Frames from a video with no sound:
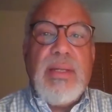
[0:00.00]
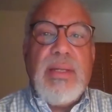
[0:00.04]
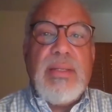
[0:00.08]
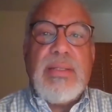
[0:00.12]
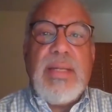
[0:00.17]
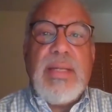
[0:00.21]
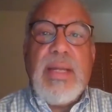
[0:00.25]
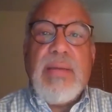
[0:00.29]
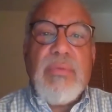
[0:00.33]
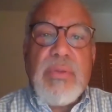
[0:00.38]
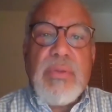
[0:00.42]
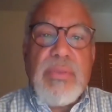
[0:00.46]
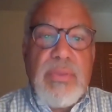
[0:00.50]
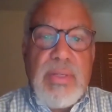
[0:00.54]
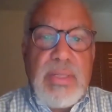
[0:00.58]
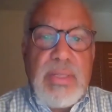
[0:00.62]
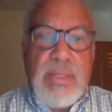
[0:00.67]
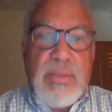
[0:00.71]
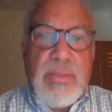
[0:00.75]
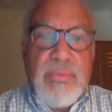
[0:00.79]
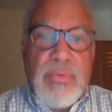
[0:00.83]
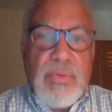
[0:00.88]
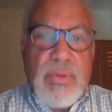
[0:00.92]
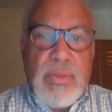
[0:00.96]
never
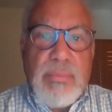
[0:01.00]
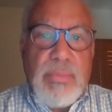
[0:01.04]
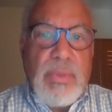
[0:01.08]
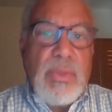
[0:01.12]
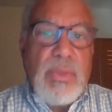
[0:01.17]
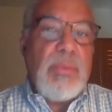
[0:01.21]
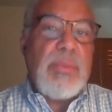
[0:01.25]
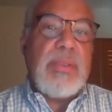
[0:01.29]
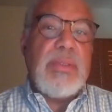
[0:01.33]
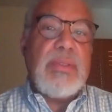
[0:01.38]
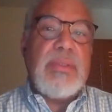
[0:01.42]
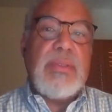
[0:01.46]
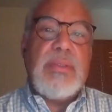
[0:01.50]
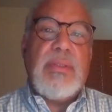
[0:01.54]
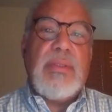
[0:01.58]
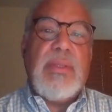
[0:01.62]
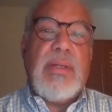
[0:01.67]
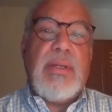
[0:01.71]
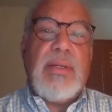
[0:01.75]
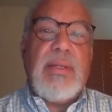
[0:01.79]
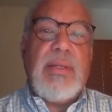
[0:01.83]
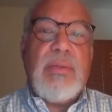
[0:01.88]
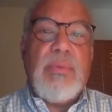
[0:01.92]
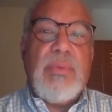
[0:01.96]
thinking for a moment
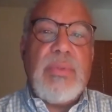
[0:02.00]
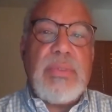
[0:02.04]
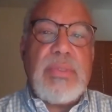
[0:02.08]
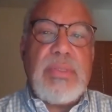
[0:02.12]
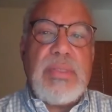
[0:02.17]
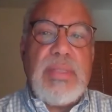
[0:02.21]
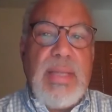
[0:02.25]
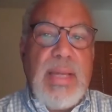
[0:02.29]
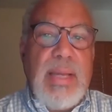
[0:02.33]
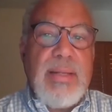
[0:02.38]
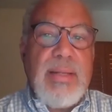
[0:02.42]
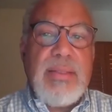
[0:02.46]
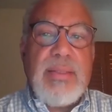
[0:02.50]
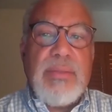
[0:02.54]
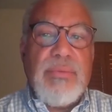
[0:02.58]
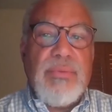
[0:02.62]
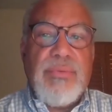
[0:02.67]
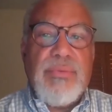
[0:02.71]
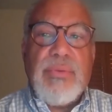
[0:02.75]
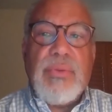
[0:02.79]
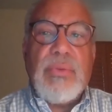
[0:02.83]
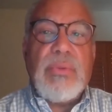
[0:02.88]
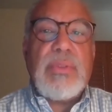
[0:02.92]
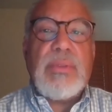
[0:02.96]
that he was not in
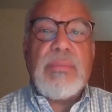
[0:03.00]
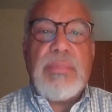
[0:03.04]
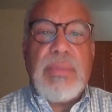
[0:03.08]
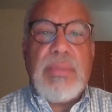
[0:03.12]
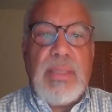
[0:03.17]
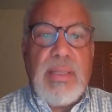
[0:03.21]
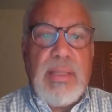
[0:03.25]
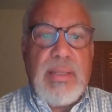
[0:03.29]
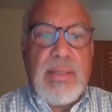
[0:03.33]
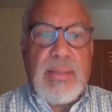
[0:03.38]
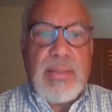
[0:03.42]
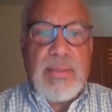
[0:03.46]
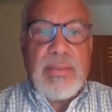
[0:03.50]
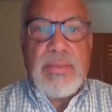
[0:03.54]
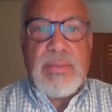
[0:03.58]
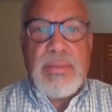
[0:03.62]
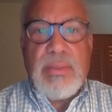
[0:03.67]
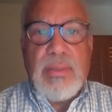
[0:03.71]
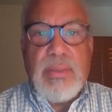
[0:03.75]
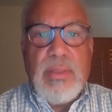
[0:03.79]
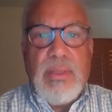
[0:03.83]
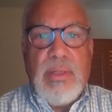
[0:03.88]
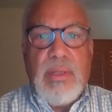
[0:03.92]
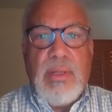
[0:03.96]
full compliance
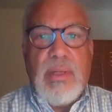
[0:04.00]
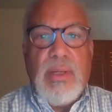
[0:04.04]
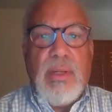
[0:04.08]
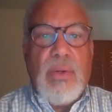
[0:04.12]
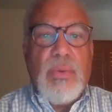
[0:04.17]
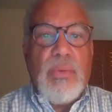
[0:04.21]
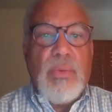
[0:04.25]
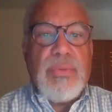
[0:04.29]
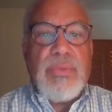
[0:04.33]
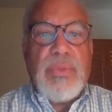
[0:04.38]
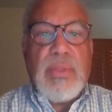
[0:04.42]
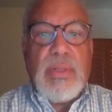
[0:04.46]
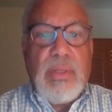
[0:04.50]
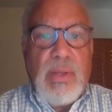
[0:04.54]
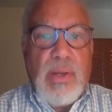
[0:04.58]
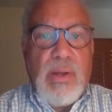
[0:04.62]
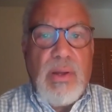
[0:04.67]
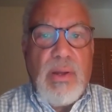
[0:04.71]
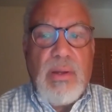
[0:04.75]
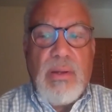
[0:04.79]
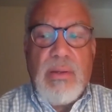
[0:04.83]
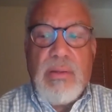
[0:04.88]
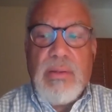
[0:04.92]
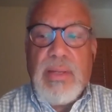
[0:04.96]
with the
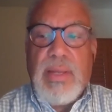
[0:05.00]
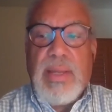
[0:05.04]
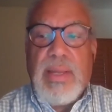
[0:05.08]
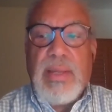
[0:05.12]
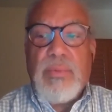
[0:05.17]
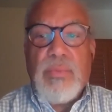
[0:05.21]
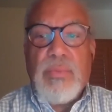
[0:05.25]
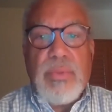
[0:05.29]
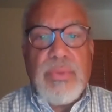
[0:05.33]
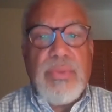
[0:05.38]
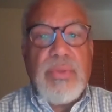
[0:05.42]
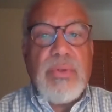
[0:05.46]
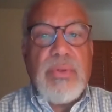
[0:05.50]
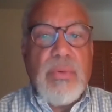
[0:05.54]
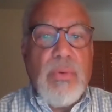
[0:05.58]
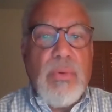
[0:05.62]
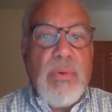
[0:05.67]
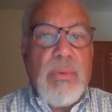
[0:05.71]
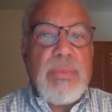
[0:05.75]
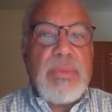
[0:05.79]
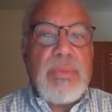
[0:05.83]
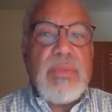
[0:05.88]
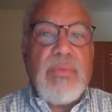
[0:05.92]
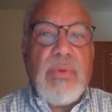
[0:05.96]
law and with the
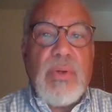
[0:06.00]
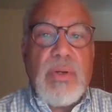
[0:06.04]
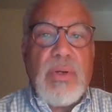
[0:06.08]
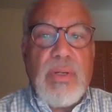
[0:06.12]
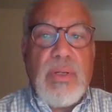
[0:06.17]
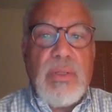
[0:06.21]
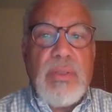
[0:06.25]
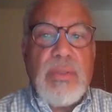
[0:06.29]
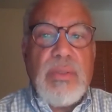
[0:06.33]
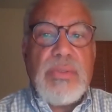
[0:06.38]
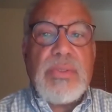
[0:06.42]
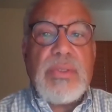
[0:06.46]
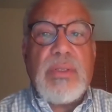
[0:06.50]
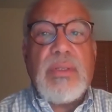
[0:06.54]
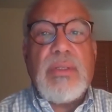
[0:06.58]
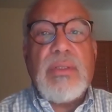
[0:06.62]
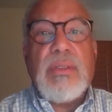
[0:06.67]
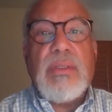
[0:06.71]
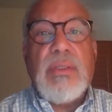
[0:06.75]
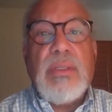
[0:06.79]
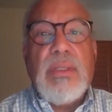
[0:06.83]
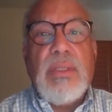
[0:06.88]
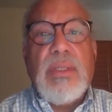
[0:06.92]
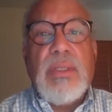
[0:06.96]
norms of our culture,
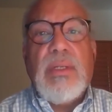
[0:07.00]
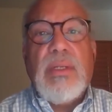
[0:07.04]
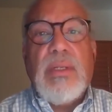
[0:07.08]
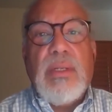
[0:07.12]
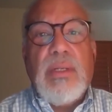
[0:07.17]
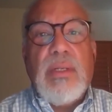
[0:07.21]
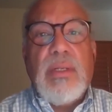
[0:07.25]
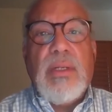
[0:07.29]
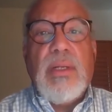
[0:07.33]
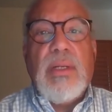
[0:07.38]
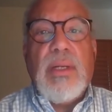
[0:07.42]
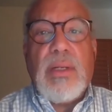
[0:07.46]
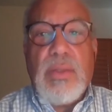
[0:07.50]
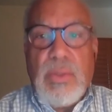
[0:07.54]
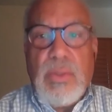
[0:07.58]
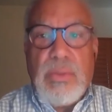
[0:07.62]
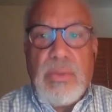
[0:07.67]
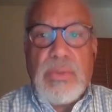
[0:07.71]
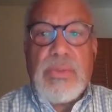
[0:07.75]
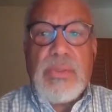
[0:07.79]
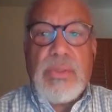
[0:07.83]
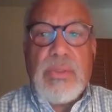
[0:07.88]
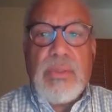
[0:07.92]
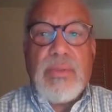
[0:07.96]
a
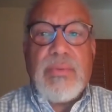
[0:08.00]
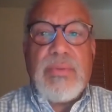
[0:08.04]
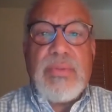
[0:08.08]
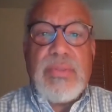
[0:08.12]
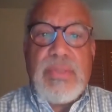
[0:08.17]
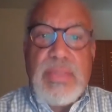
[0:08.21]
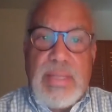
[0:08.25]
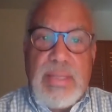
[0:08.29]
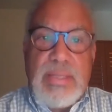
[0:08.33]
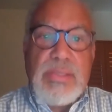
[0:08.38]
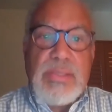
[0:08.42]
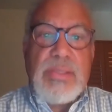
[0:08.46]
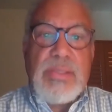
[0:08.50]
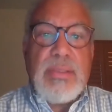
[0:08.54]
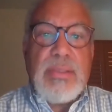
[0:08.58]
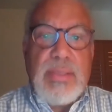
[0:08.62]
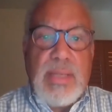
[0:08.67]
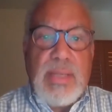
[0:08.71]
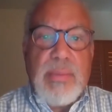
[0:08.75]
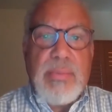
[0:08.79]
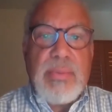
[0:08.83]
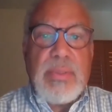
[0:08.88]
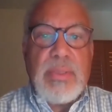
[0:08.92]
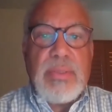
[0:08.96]
culture of sanctioned
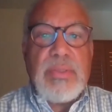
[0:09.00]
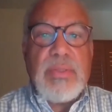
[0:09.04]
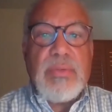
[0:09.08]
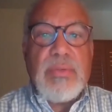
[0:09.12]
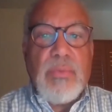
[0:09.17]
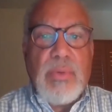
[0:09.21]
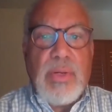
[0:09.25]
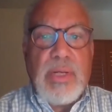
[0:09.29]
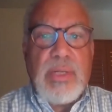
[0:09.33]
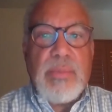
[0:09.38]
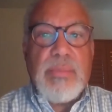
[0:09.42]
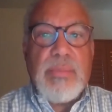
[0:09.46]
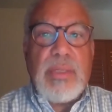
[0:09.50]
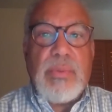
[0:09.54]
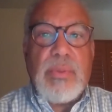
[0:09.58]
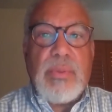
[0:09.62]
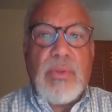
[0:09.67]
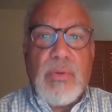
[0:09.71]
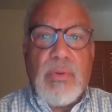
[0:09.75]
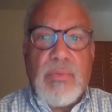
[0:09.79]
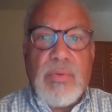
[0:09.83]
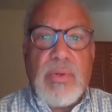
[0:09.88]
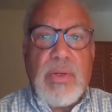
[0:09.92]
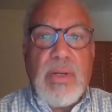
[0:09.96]
dominance of white people
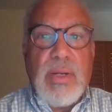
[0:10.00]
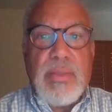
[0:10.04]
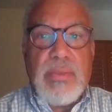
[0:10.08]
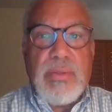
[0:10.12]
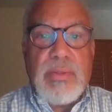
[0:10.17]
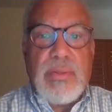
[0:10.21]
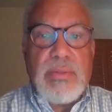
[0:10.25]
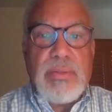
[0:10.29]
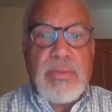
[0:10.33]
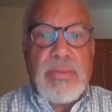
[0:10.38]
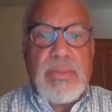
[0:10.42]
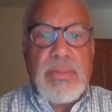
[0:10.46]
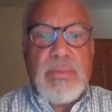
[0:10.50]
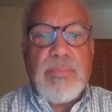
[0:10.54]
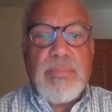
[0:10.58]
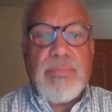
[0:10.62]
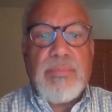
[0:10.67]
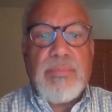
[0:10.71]
over others.